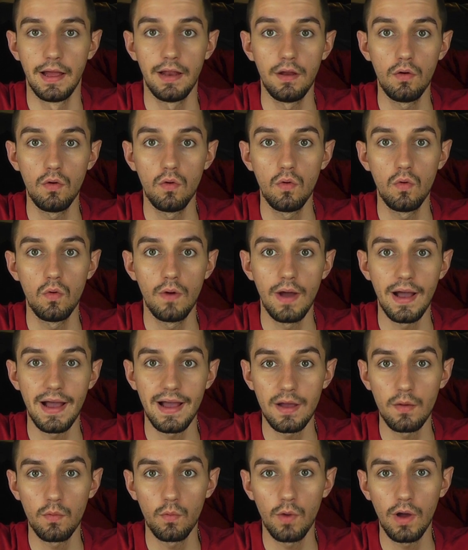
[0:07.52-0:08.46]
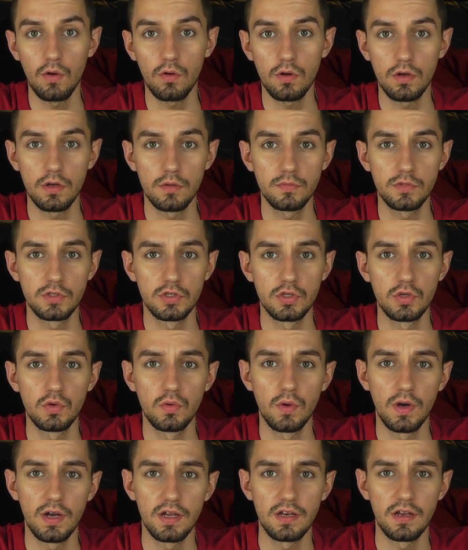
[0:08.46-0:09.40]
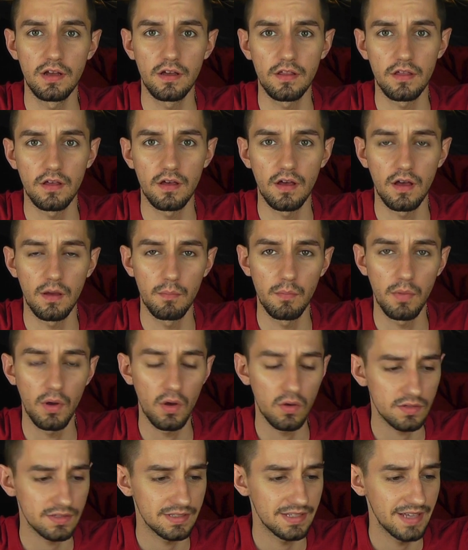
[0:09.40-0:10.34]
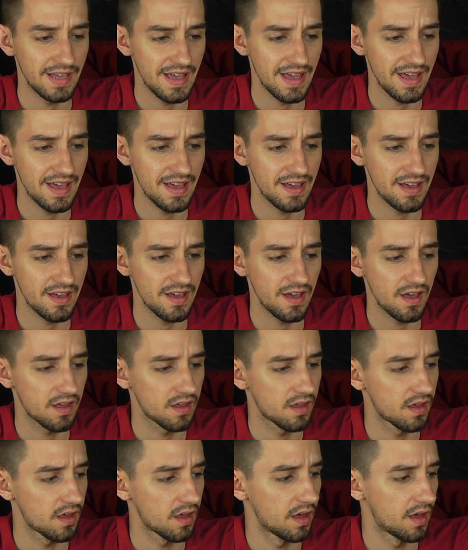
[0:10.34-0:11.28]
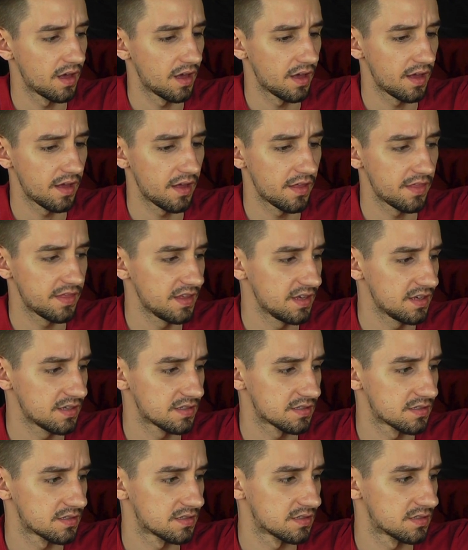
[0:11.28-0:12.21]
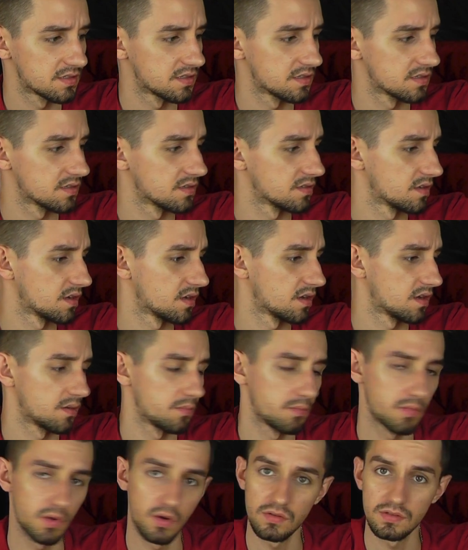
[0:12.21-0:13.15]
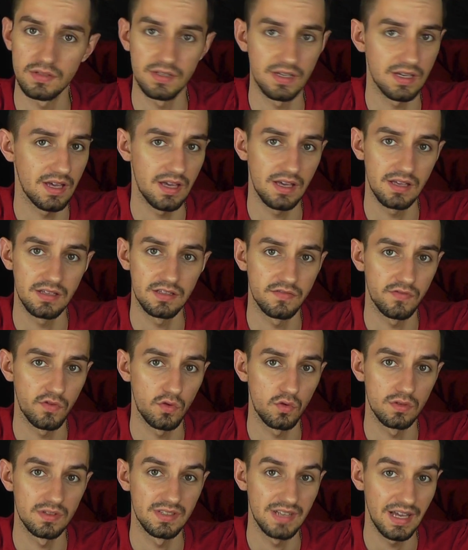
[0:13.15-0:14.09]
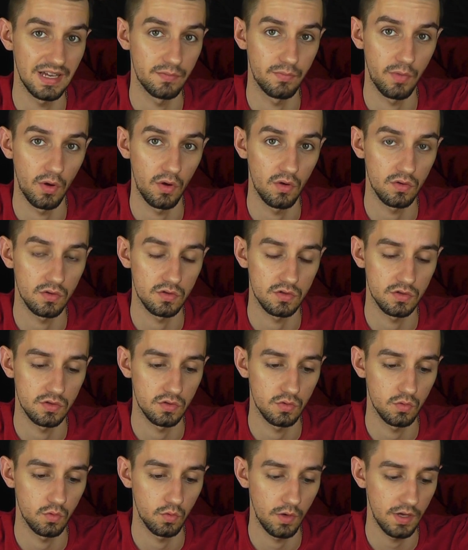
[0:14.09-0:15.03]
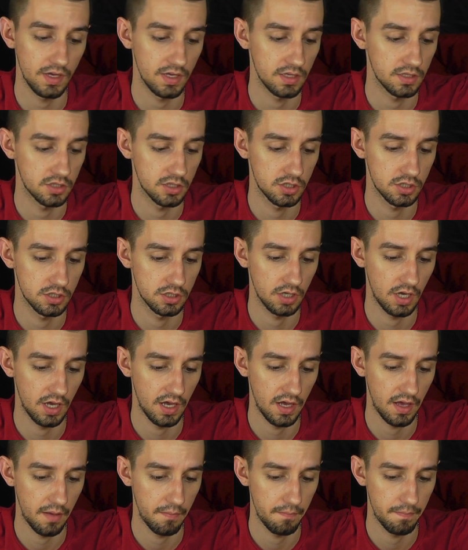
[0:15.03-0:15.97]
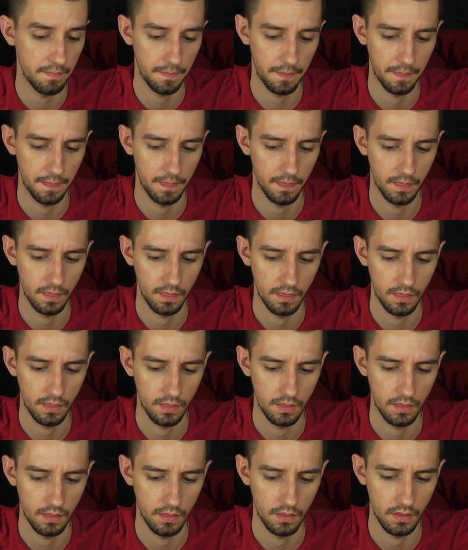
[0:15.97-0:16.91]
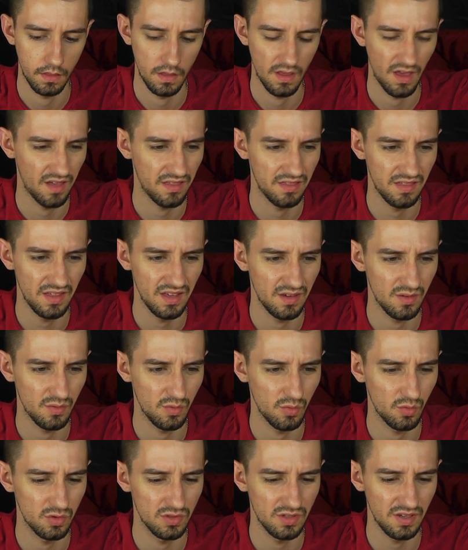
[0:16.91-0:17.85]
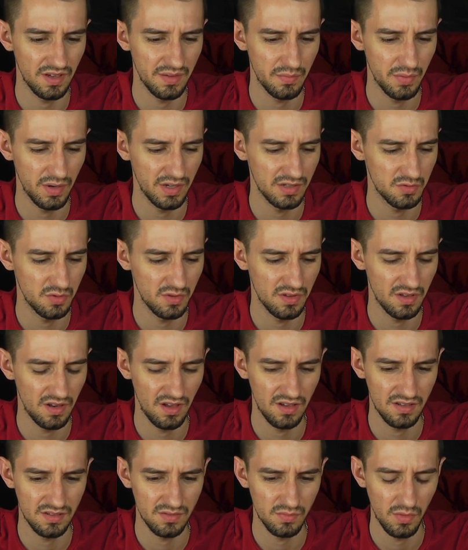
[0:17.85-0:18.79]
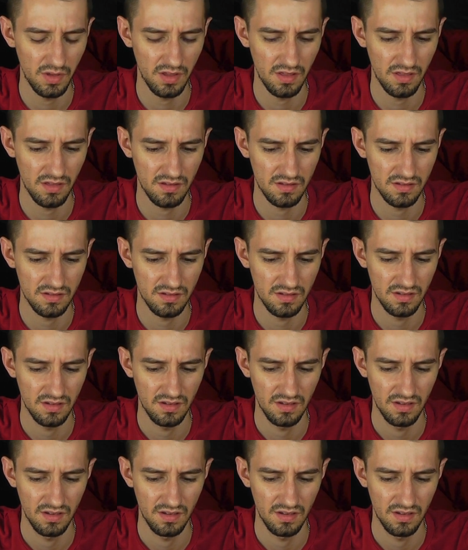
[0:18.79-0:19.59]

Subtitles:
Hello and welcome to another unboxing. This unboxing is for ZBox, which I think, was I impressed with last month's?